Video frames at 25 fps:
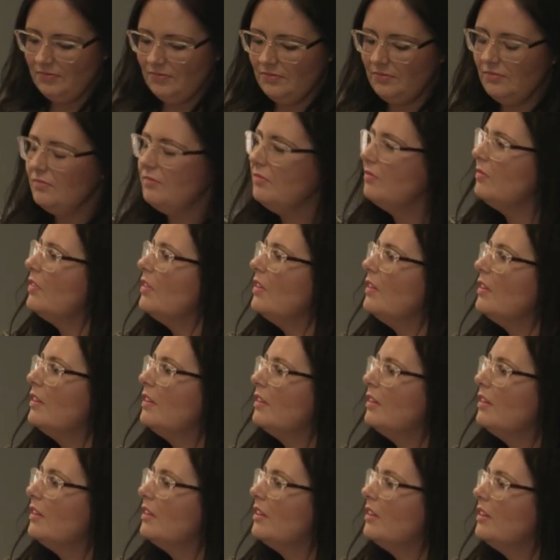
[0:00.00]

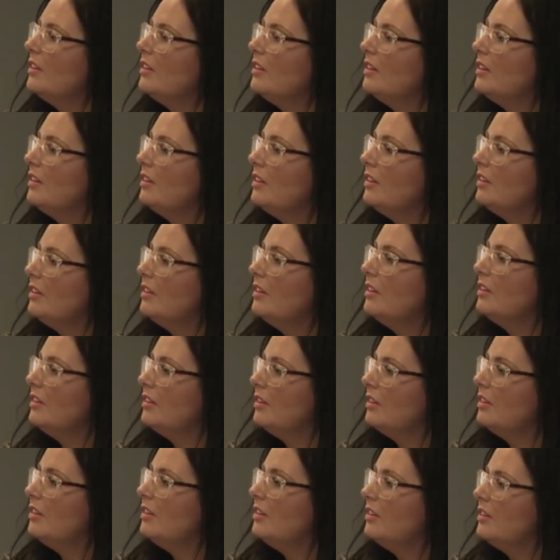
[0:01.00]

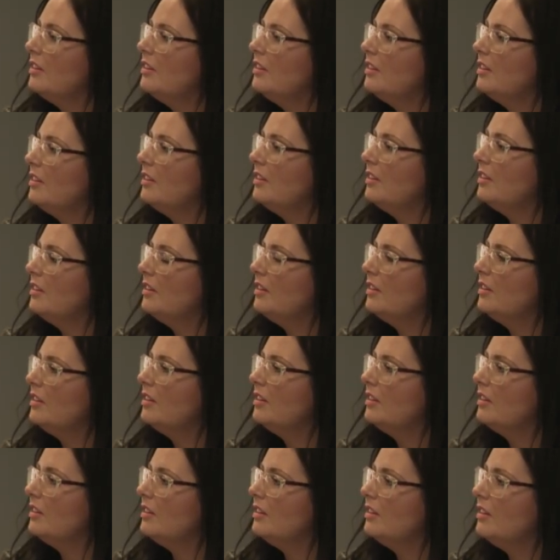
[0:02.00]

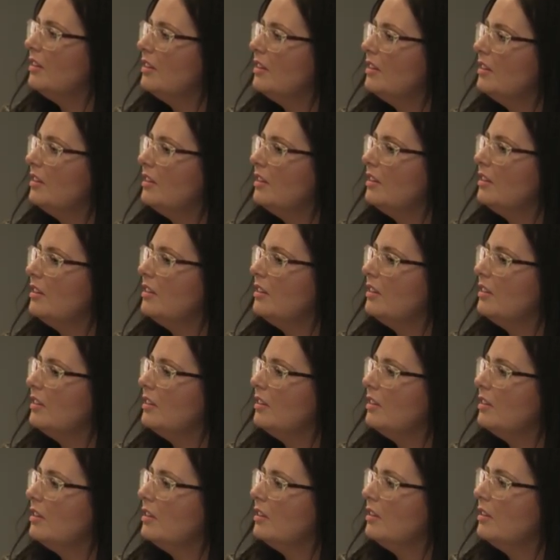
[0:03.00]

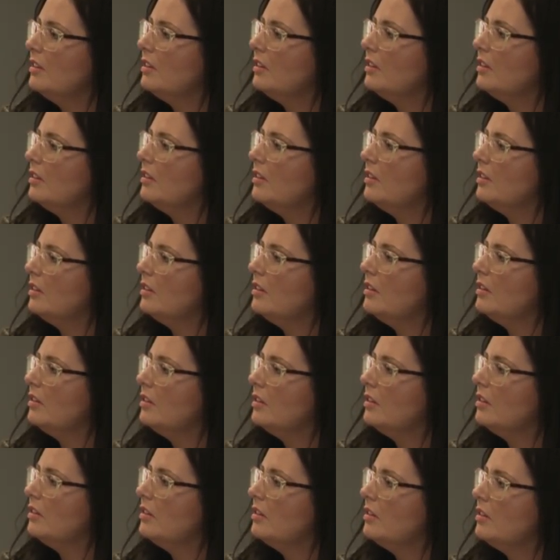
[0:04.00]

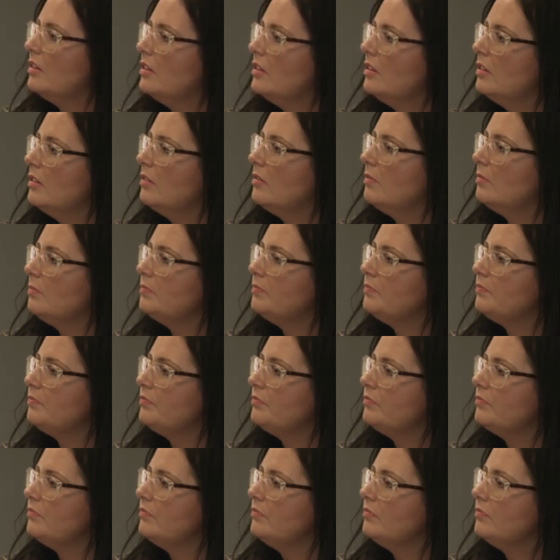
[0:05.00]

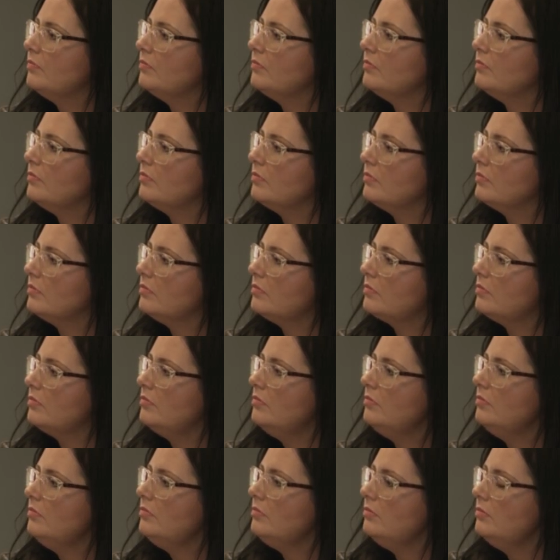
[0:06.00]

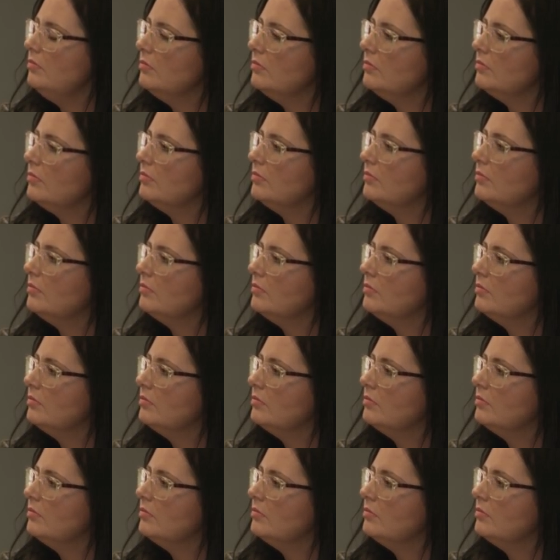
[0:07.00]
[no speech]